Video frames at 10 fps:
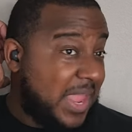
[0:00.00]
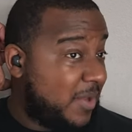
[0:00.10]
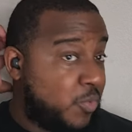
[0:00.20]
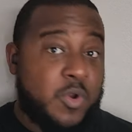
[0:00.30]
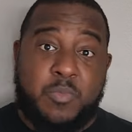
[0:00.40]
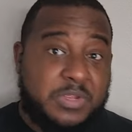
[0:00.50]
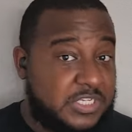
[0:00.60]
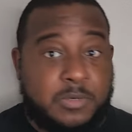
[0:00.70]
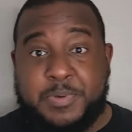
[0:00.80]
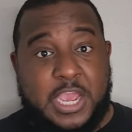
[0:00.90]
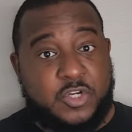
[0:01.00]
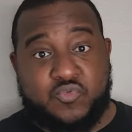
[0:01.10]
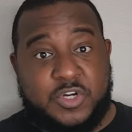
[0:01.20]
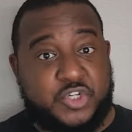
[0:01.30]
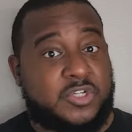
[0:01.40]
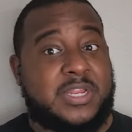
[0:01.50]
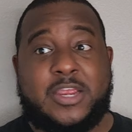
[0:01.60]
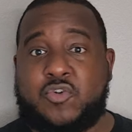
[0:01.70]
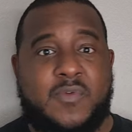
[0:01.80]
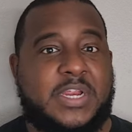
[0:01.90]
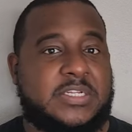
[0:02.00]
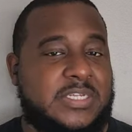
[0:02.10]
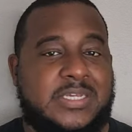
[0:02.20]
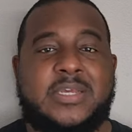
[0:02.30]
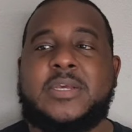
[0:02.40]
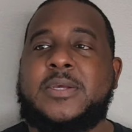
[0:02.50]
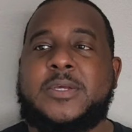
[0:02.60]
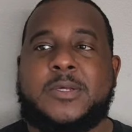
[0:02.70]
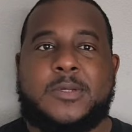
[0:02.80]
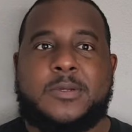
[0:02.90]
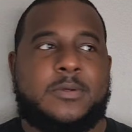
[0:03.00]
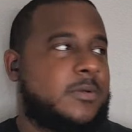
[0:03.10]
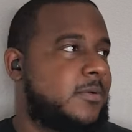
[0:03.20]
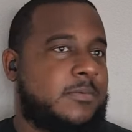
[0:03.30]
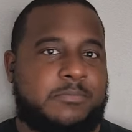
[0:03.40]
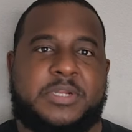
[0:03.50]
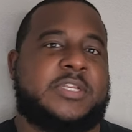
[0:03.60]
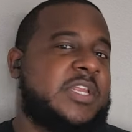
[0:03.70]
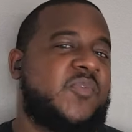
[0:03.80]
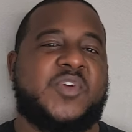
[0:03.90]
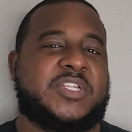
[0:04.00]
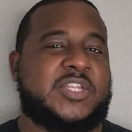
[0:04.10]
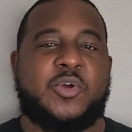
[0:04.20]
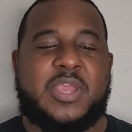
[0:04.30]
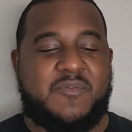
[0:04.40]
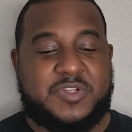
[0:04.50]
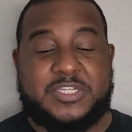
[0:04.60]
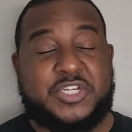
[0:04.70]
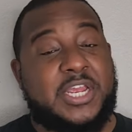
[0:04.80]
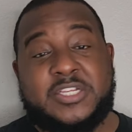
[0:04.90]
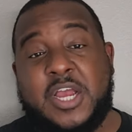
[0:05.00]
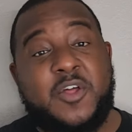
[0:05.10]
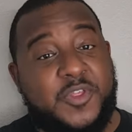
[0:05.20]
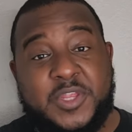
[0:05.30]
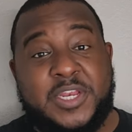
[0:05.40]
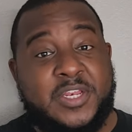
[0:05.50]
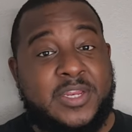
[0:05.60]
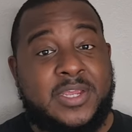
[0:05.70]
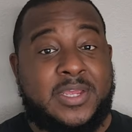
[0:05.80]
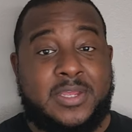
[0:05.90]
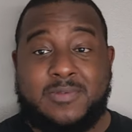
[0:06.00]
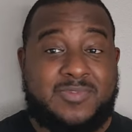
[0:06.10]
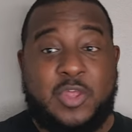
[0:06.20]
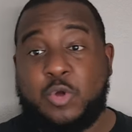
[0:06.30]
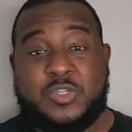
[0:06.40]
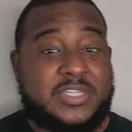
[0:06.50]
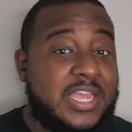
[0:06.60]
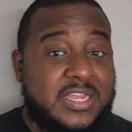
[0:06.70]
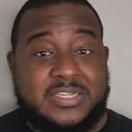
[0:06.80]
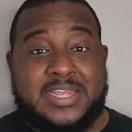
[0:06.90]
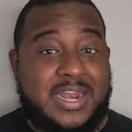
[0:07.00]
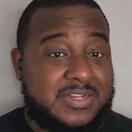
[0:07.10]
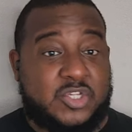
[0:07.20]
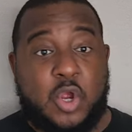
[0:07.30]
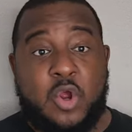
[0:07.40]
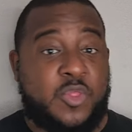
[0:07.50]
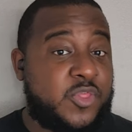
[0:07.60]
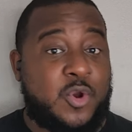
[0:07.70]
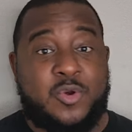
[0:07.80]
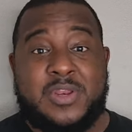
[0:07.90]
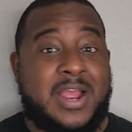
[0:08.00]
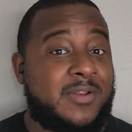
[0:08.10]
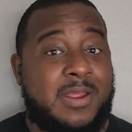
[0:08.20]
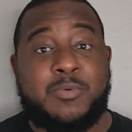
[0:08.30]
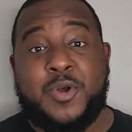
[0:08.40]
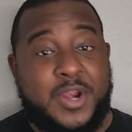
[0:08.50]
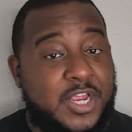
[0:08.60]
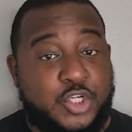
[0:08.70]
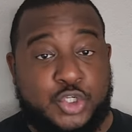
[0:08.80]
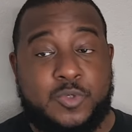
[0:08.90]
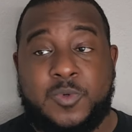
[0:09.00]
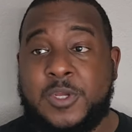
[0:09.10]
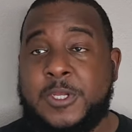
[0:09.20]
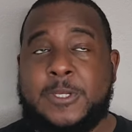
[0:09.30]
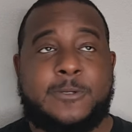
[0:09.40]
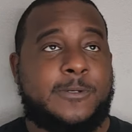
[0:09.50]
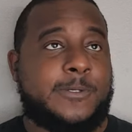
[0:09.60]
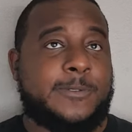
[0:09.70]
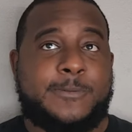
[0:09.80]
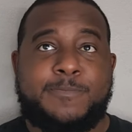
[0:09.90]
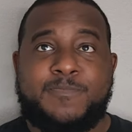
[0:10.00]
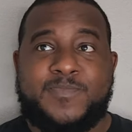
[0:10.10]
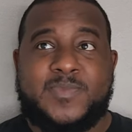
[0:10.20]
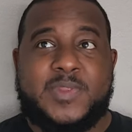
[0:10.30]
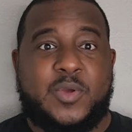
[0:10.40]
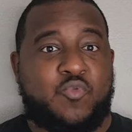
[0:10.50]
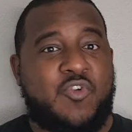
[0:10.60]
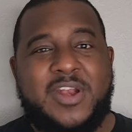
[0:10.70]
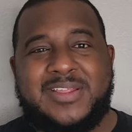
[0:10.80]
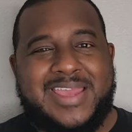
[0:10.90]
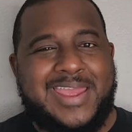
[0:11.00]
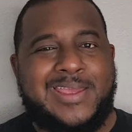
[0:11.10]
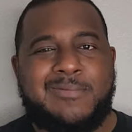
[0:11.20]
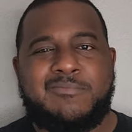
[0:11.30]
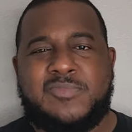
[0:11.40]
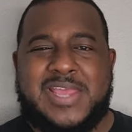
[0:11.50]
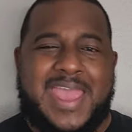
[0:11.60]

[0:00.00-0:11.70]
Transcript: And we were missing pass rushers like crazy. But the defense still gave us a chance other than those things that I saw on third down that were an issue. Run game,